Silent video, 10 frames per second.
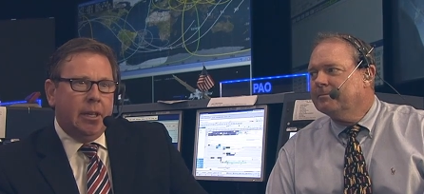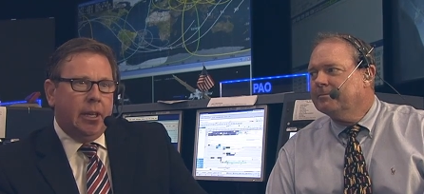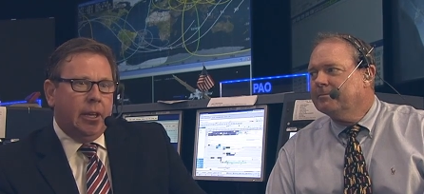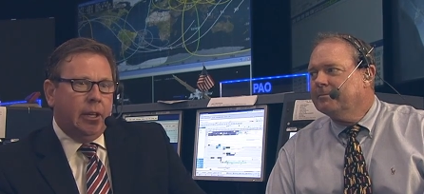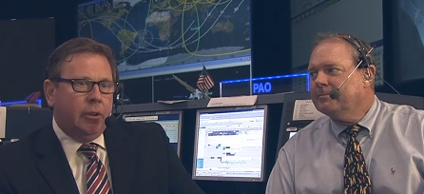
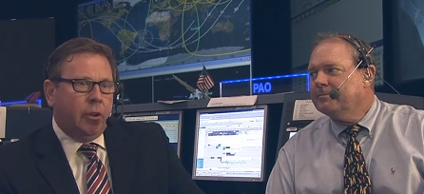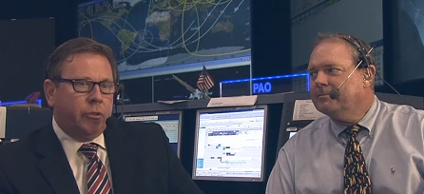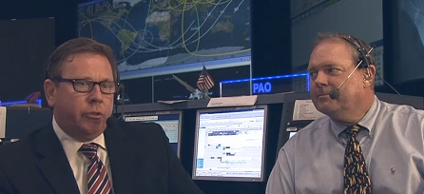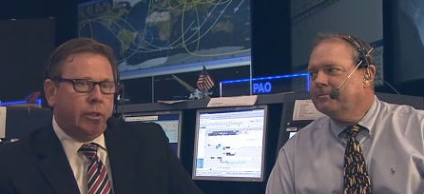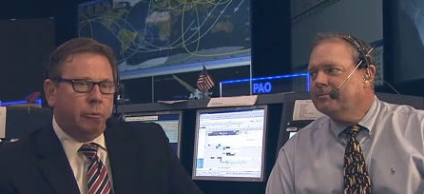Speaker 1: and
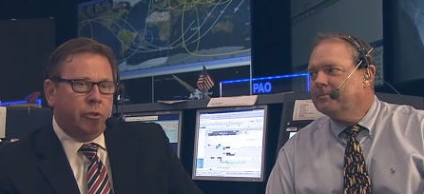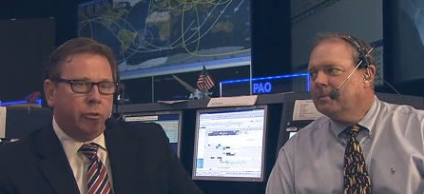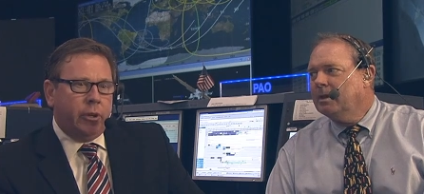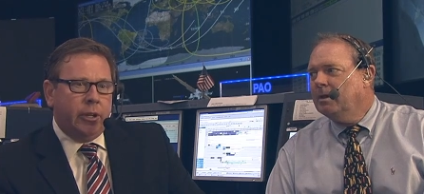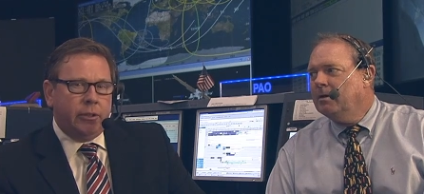also
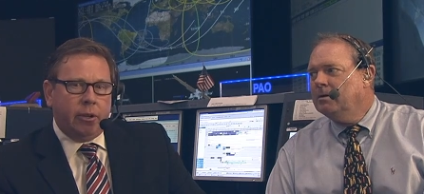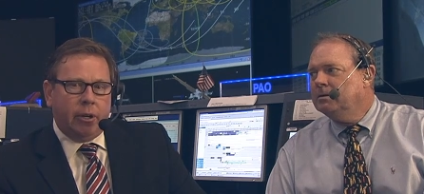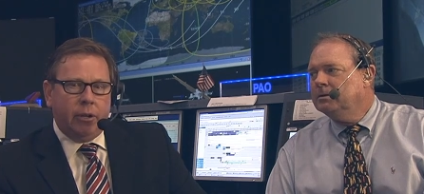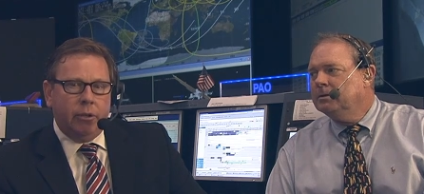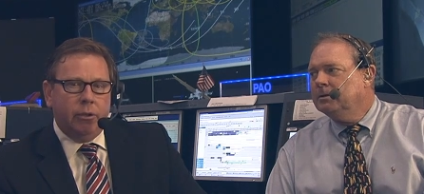demonstrate
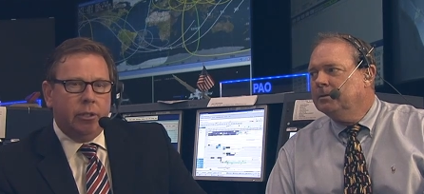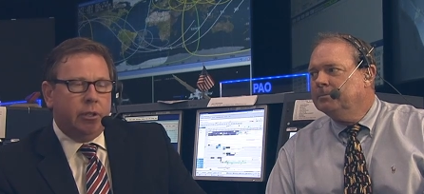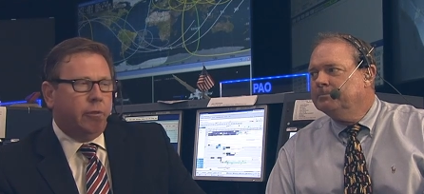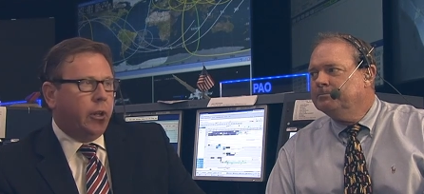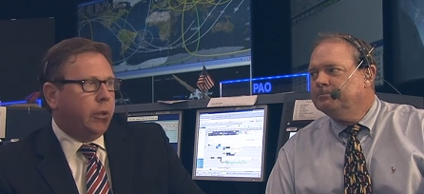our
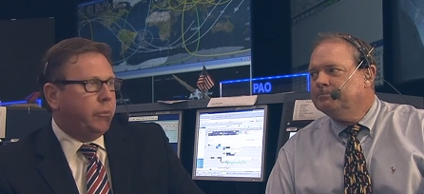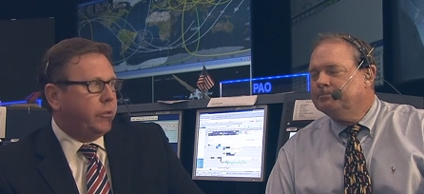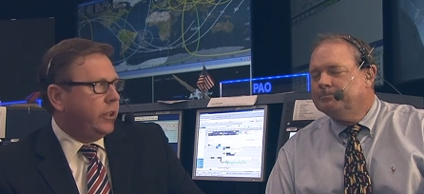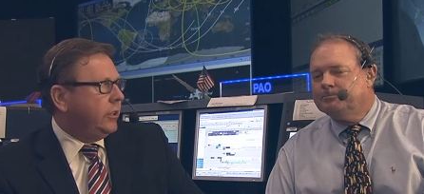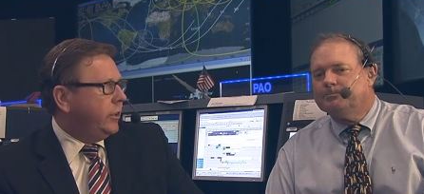newly developed
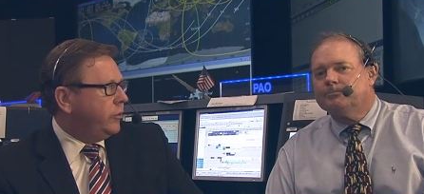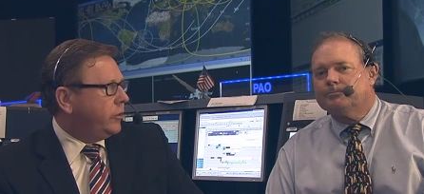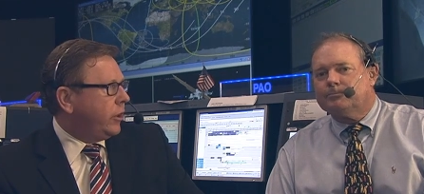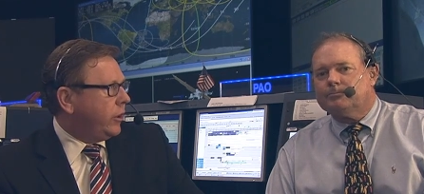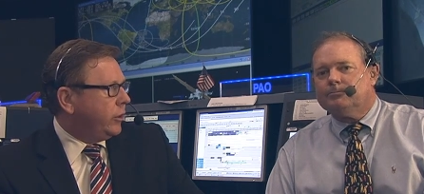
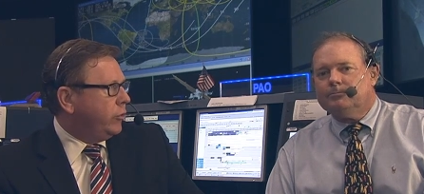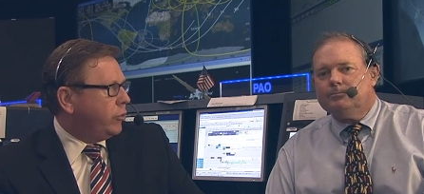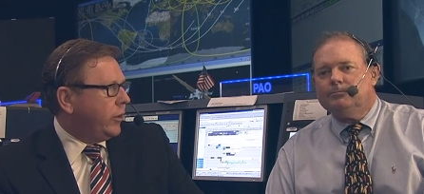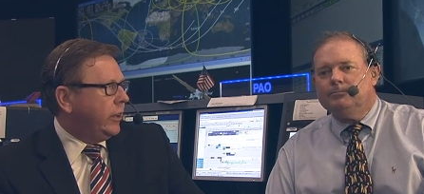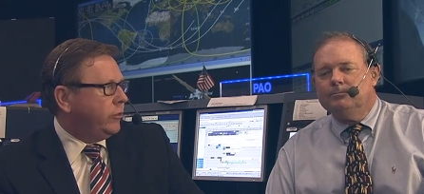Cygnus cargo
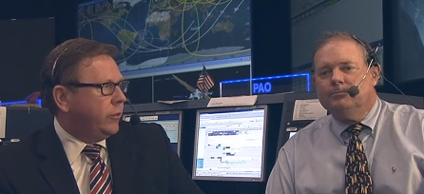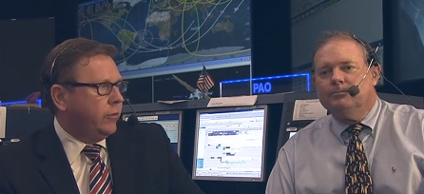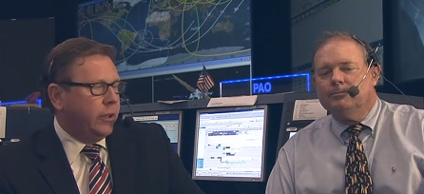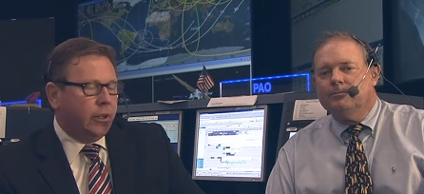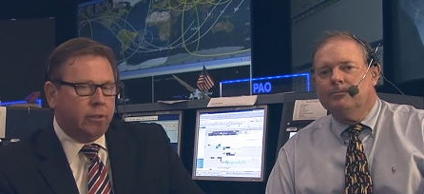transfer
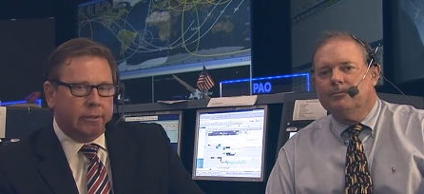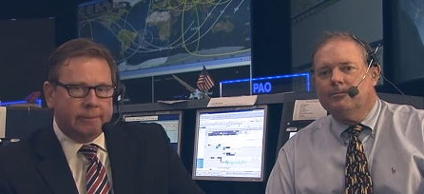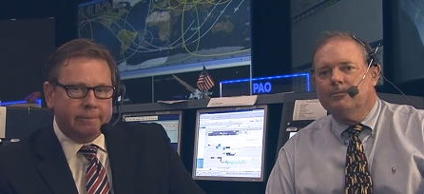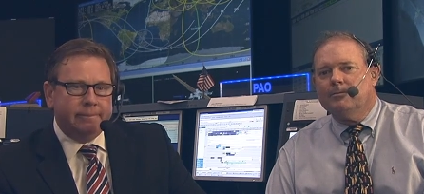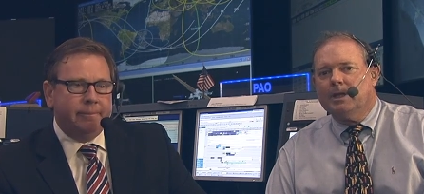vehicle.
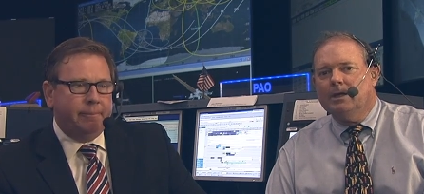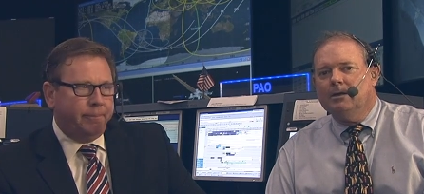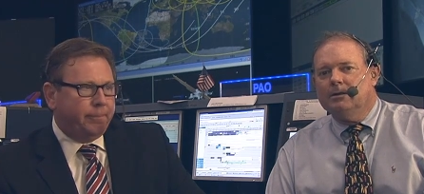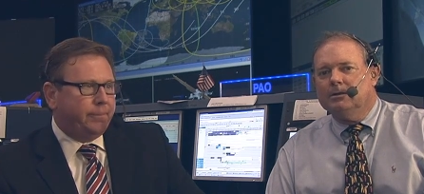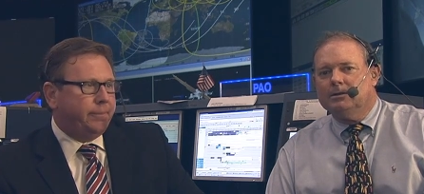
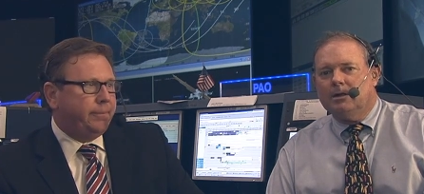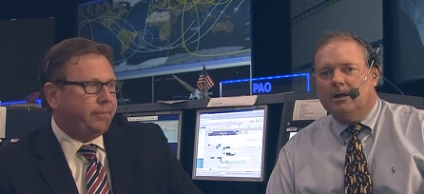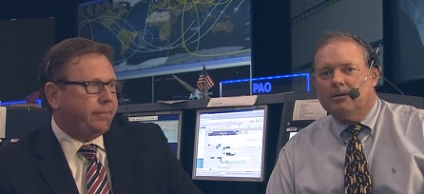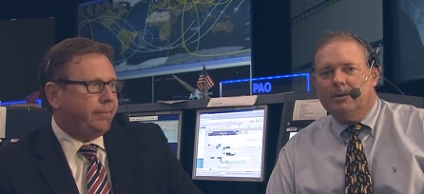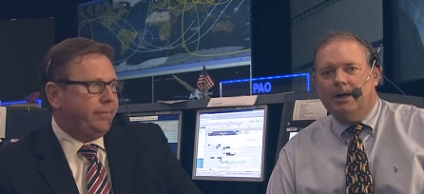
Speaker 2: Let's
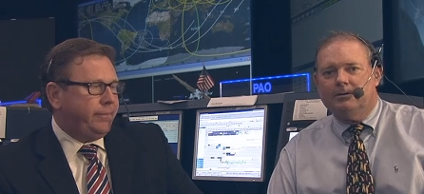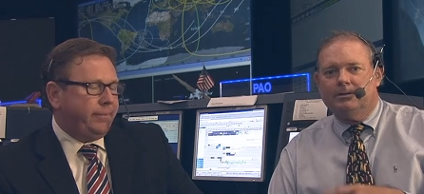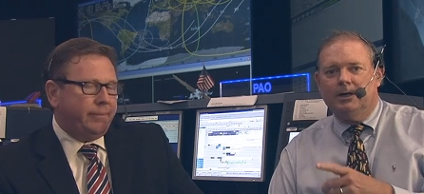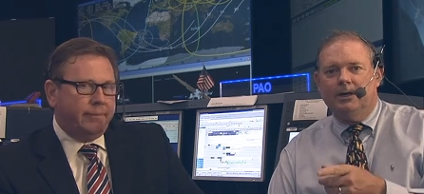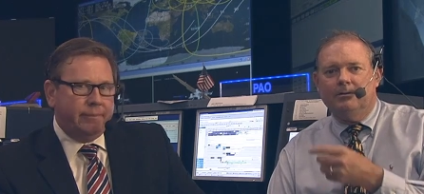talk about
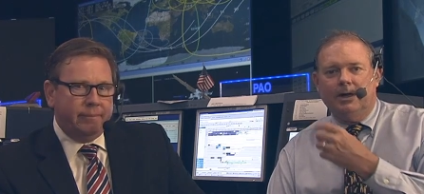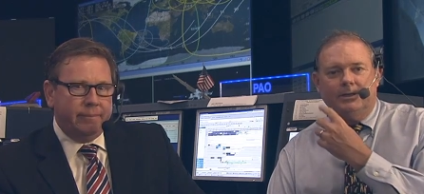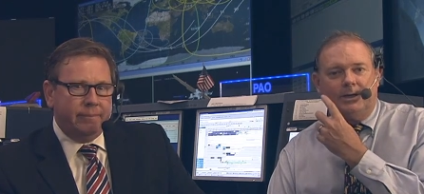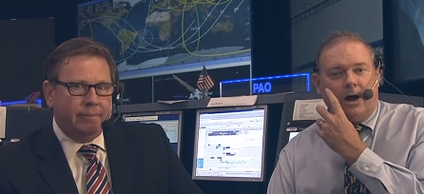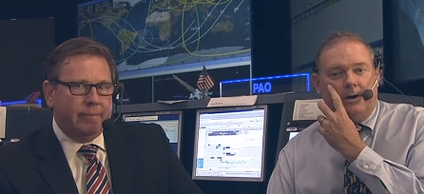uh,
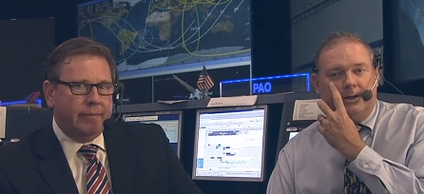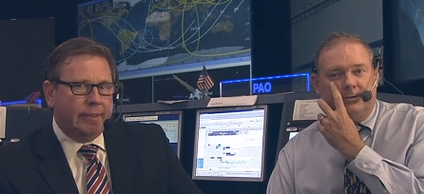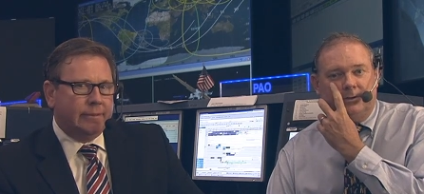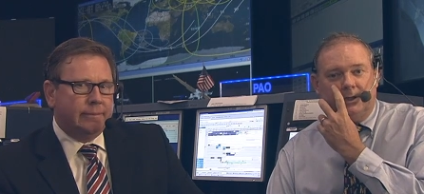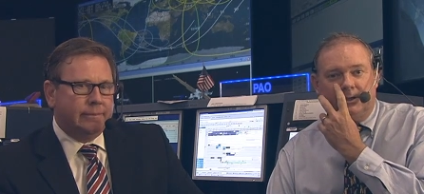
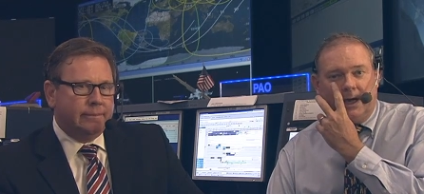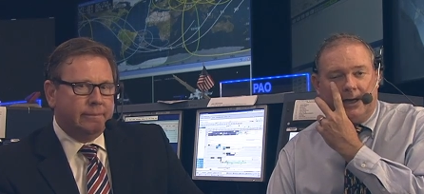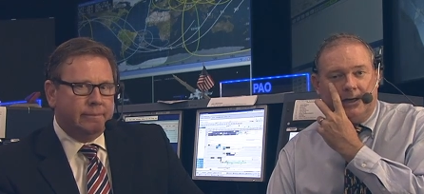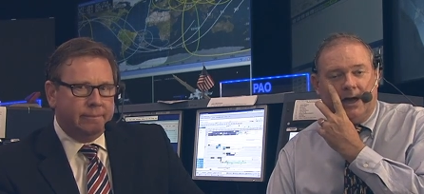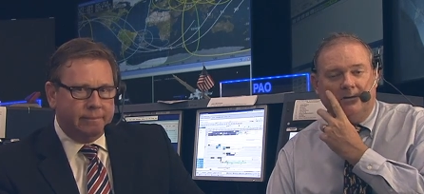Antares for a
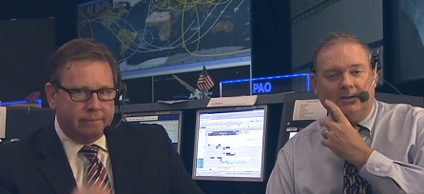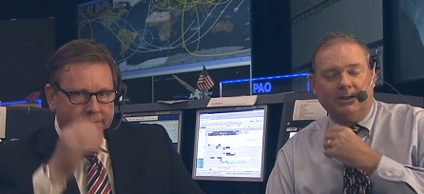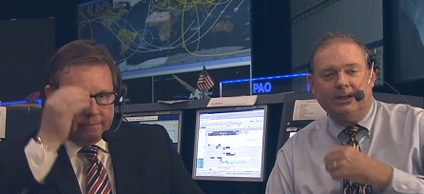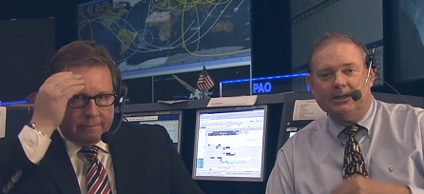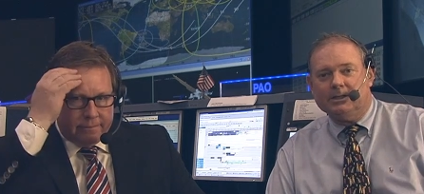second,
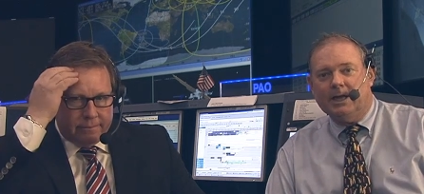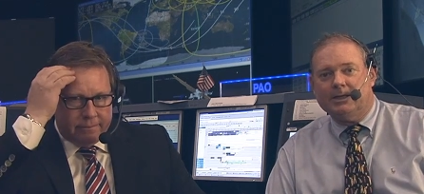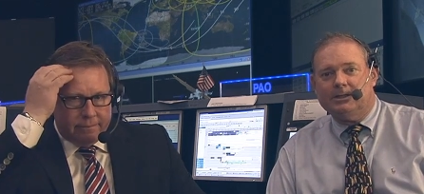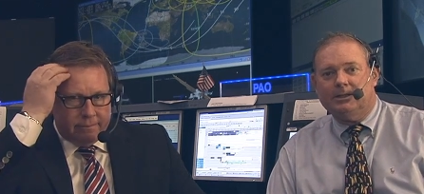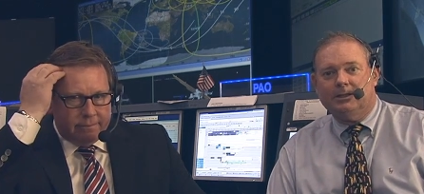obviously, because
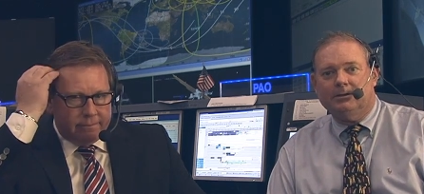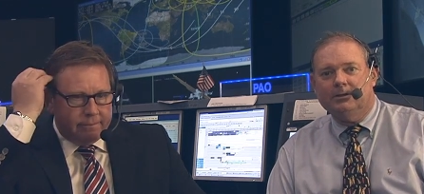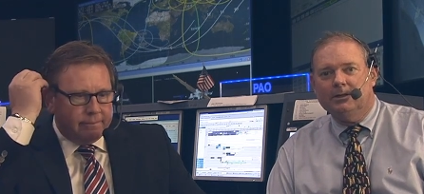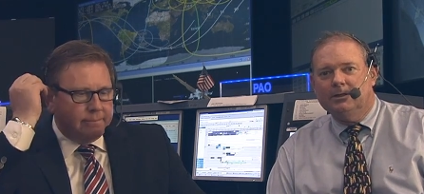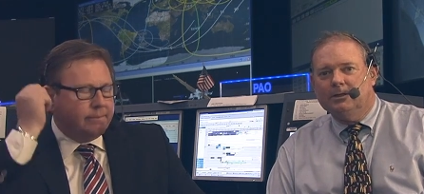that's the
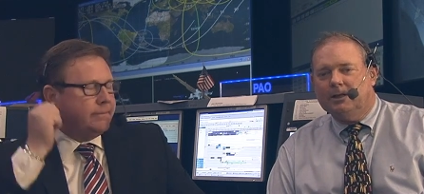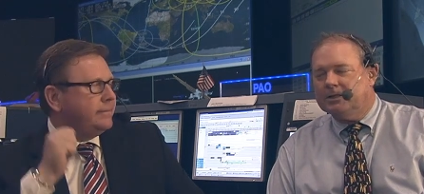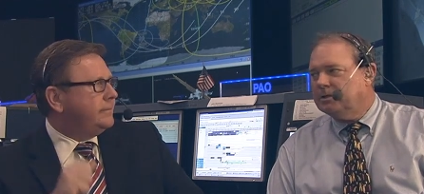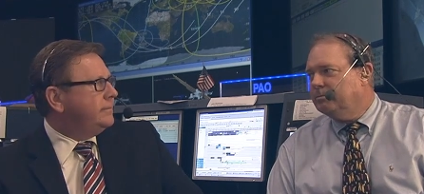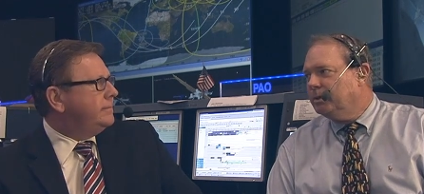
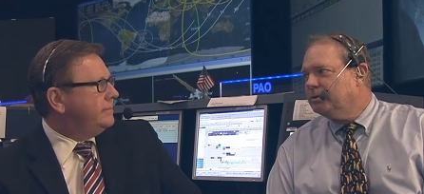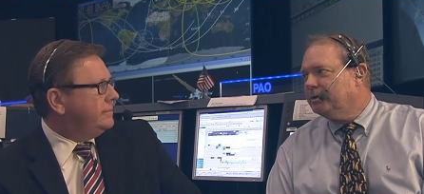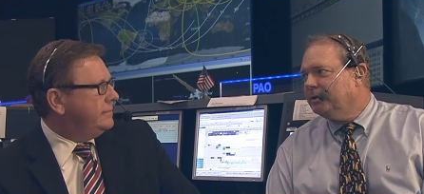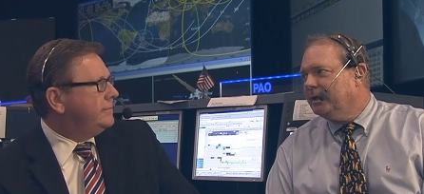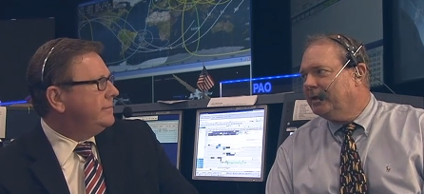that's the
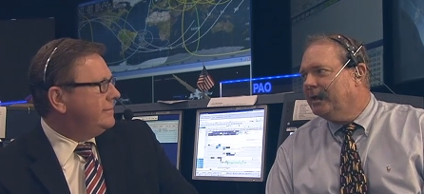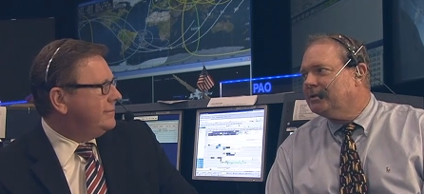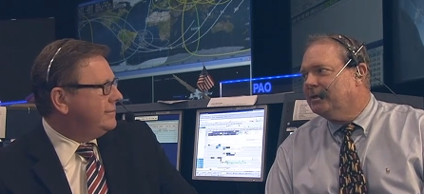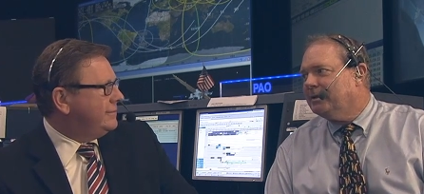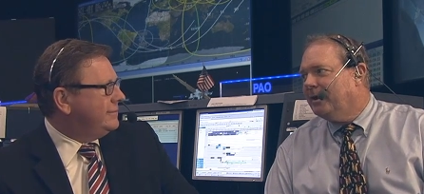booster that
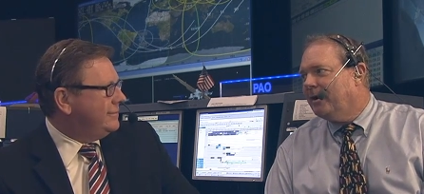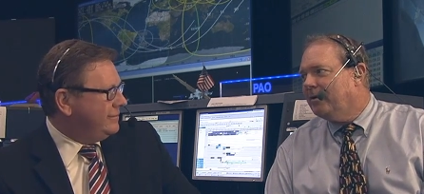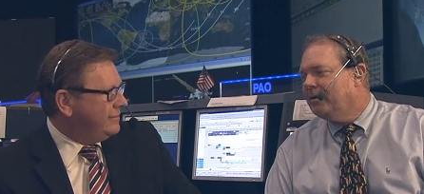gets it there.